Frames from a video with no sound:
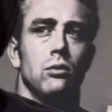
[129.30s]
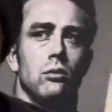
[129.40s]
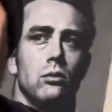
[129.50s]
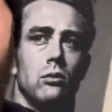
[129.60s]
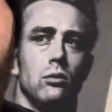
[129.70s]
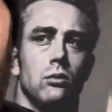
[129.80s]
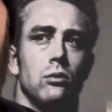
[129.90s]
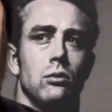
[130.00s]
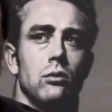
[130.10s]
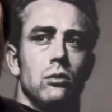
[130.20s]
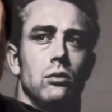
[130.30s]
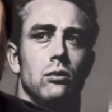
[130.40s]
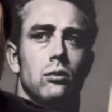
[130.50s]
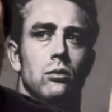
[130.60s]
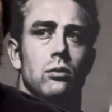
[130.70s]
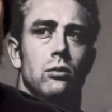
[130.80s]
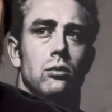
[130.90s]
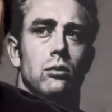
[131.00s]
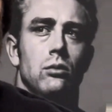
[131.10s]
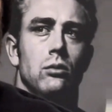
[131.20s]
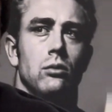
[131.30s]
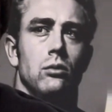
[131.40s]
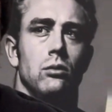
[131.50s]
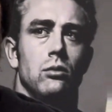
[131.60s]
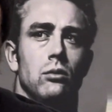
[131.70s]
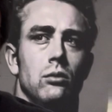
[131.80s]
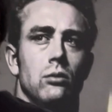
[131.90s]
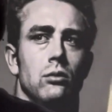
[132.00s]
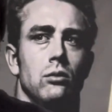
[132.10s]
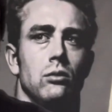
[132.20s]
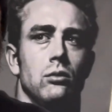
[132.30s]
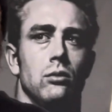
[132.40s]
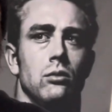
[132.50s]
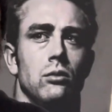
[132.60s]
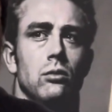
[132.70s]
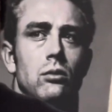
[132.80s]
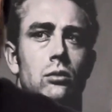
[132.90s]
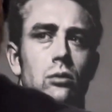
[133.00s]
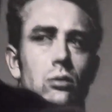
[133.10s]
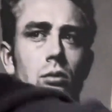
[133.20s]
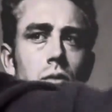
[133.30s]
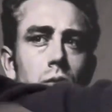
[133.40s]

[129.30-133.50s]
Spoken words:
The person shown says nothing.